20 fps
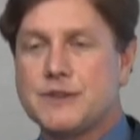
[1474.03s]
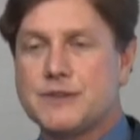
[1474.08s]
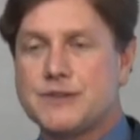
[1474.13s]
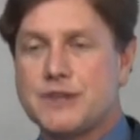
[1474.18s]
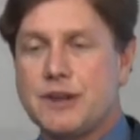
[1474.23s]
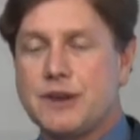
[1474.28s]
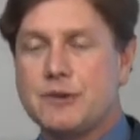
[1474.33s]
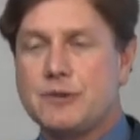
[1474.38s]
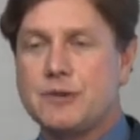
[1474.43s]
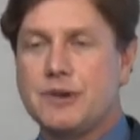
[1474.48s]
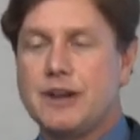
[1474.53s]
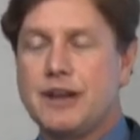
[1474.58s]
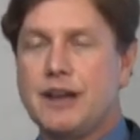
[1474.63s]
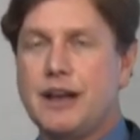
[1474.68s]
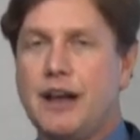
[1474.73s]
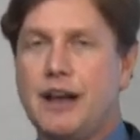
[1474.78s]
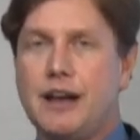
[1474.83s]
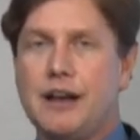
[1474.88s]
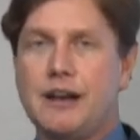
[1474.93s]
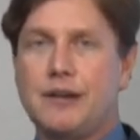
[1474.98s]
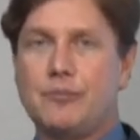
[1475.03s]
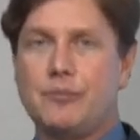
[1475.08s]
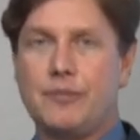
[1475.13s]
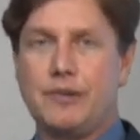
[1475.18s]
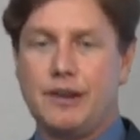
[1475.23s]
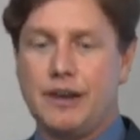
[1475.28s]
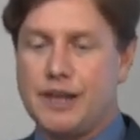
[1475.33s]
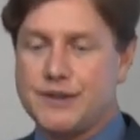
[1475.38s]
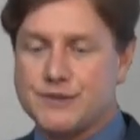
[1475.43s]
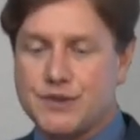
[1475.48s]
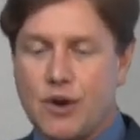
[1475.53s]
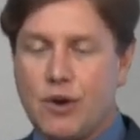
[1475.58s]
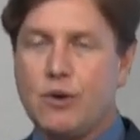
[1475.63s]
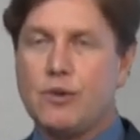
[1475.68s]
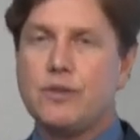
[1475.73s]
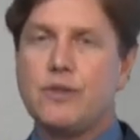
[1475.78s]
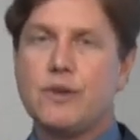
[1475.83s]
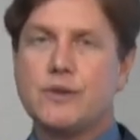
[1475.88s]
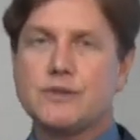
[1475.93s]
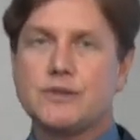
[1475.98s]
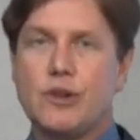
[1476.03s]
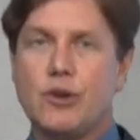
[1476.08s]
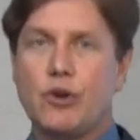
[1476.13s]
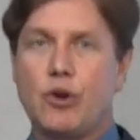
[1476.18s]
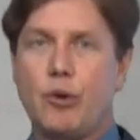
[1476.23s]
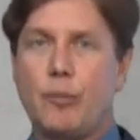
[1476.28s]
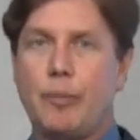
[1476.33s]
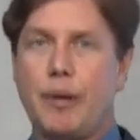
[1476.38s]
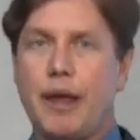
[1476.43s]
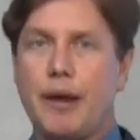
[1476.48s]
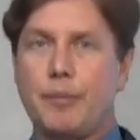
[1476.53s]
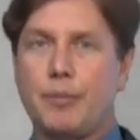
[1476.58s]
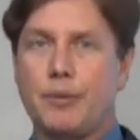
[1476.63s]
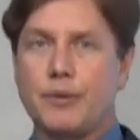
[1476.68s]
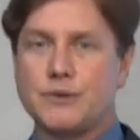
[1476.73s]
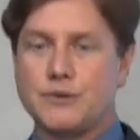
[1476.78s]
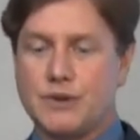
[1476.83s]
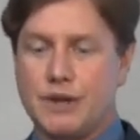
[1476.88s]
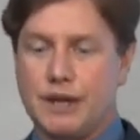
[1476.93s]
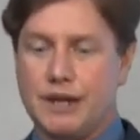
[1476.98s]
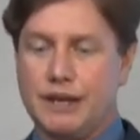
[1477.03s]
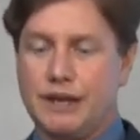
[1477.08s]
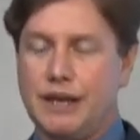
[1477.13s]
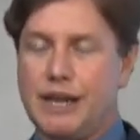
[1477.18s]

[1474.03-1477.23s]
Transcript: So um, let's own those local papers.